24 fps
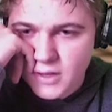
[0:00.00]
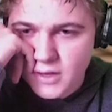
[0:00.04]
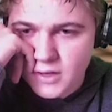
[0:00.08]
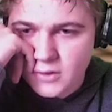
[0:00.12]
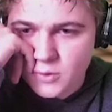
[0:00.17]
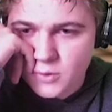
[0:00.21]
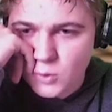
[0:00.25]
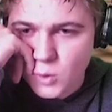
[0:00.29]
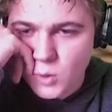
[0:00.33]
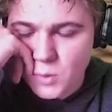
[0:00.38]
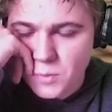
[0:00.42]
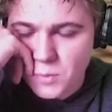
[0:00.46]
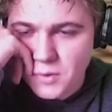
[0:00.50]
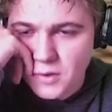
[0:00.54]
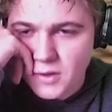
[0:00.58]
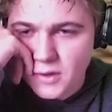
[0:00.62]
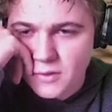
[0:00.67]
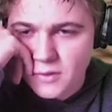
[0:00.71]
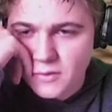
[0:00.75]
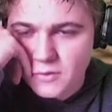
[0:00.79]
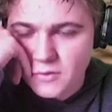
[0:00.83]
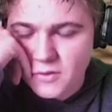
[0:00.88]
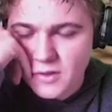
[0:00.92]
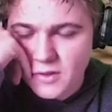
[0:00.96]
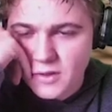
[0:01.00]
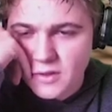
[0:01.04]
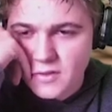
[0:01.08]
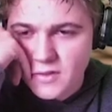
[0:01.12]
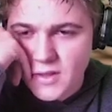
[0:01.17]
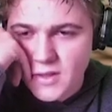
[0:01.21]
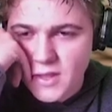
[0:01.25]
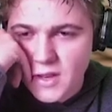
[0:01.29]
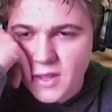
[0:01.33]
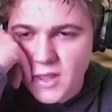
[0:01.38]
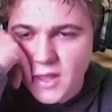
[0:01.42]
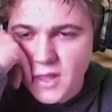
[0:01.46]
And it's cool because they
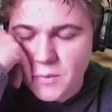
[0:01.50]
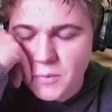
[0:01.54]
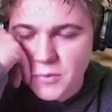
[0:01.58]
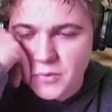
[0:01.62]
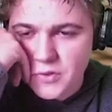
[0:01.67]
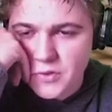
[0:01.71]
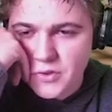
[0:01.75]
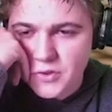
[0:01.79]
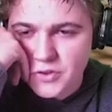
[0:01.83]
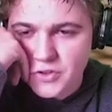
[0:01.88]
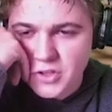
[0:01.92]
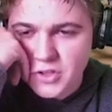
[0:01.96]
set it up with the